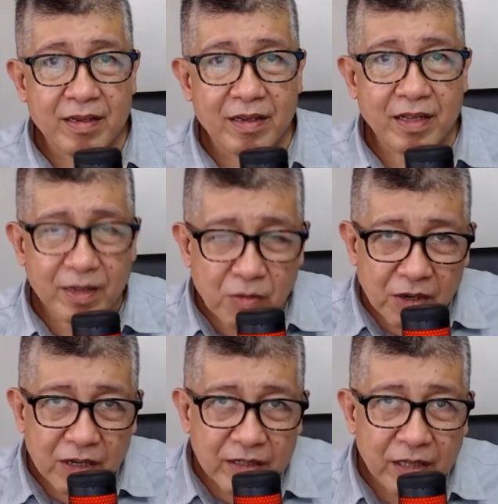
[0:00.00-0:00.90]
In a
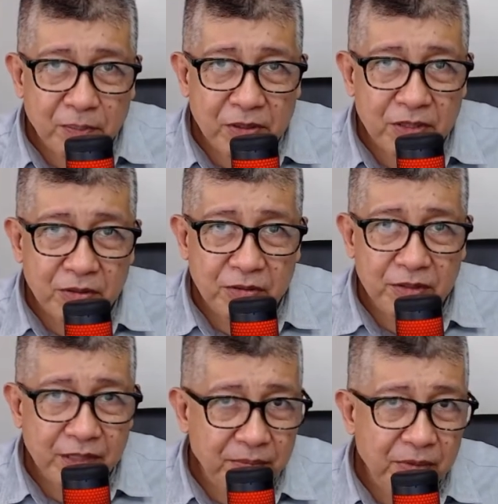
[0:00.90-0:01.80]
world that
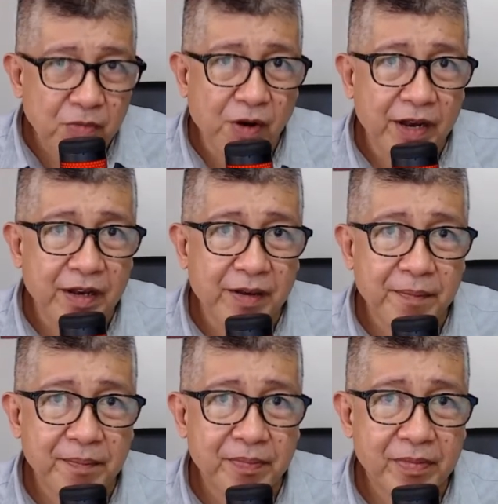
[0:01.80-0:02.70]
pursues number one,
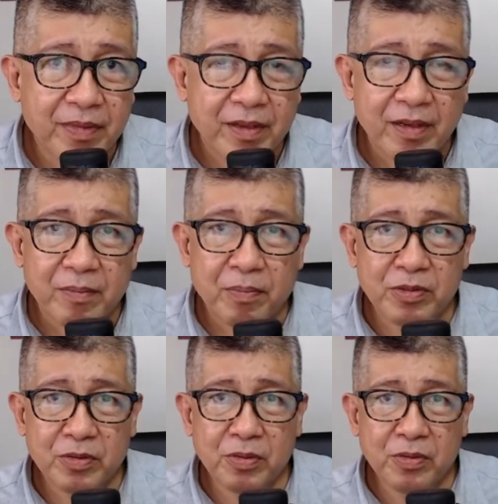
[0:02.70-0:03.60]

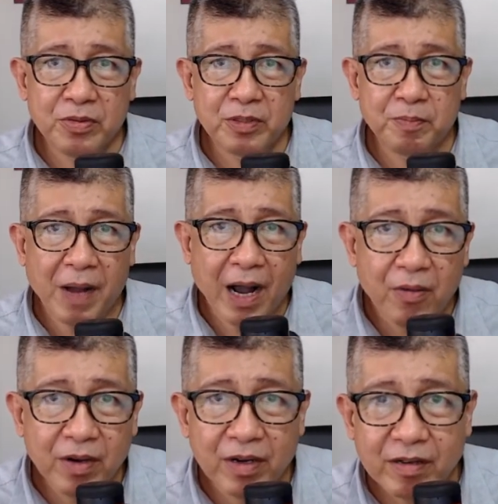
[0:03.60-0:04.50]
pursues
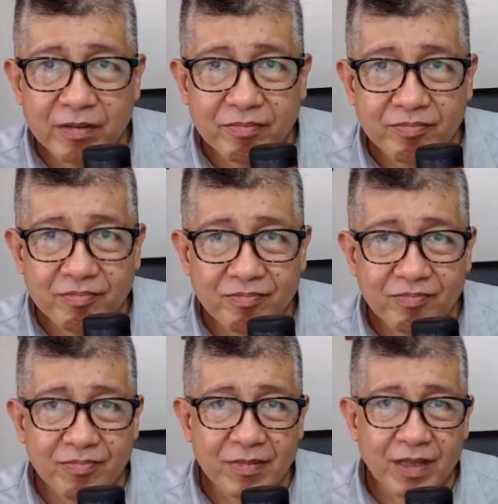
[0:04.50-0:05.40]
power,
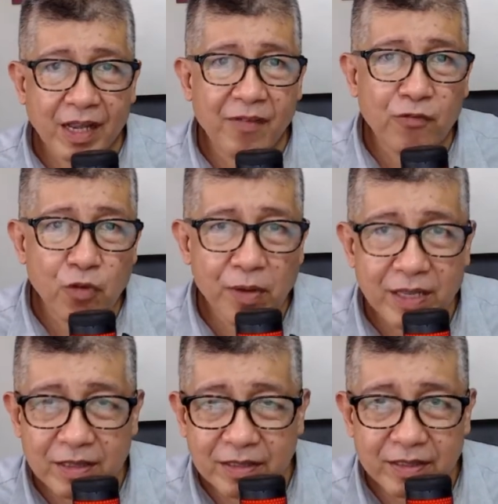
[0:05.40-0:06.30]

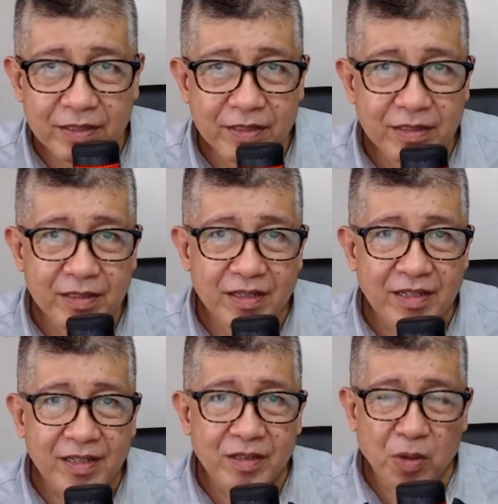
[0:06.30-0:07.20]
influence,
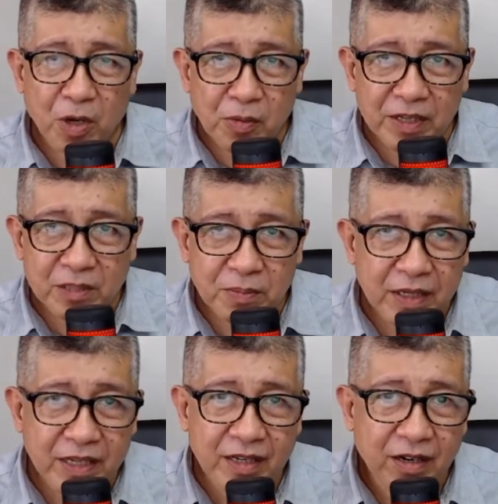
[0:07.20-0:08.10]
to always
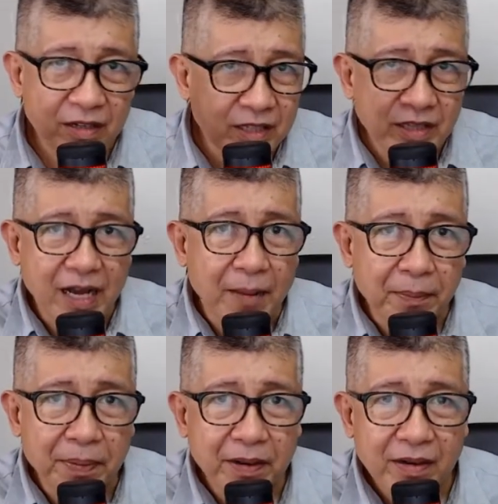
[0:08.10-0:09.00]
be on the top,
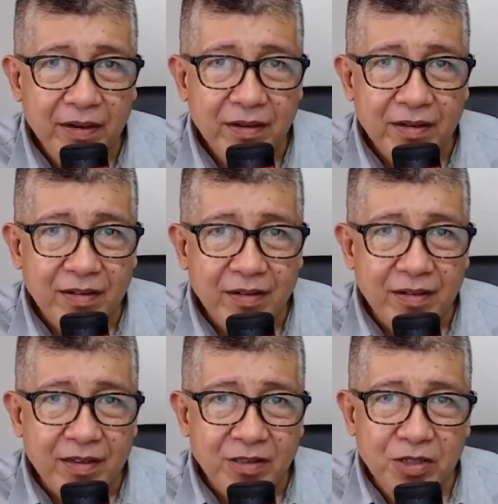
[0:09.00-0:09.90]

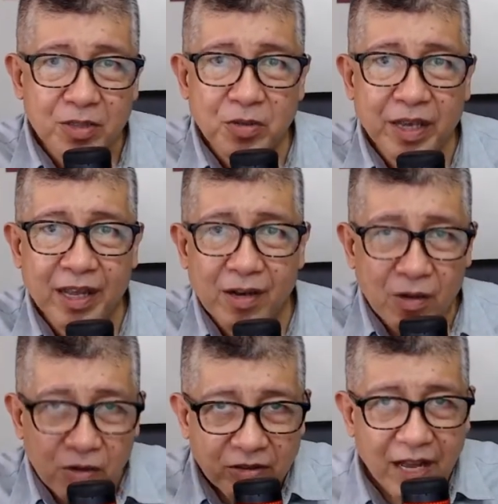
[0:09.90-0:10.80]
so that you can
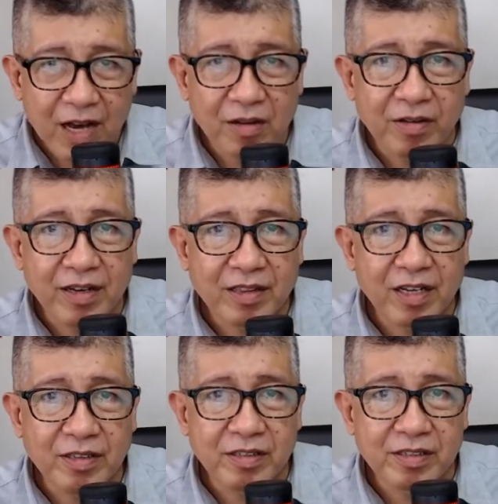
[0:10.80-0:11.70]
look down at
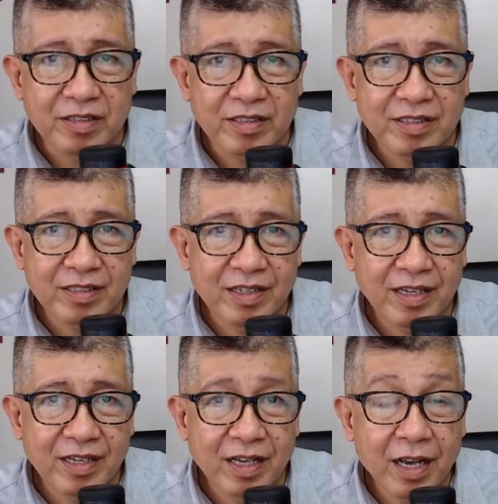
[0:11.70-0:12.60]
others,
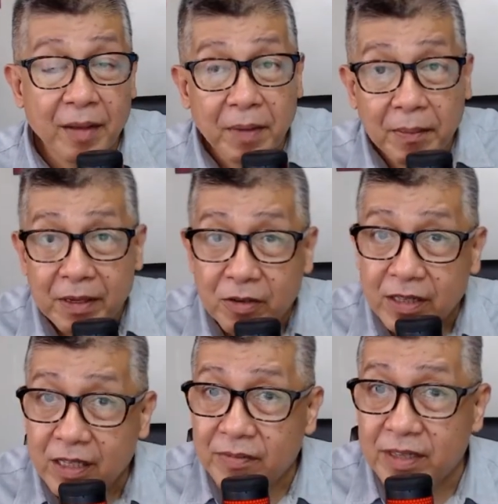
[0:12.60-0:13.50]
maybe you
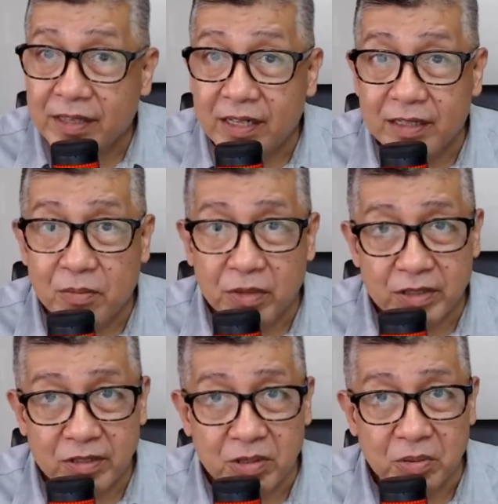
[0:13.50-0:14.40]
can even tell them what
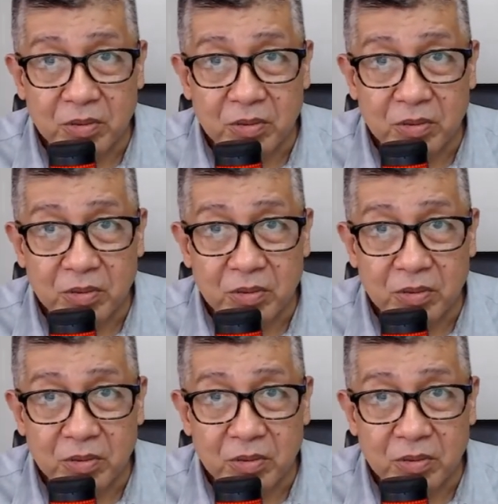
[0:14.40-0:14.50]
to do.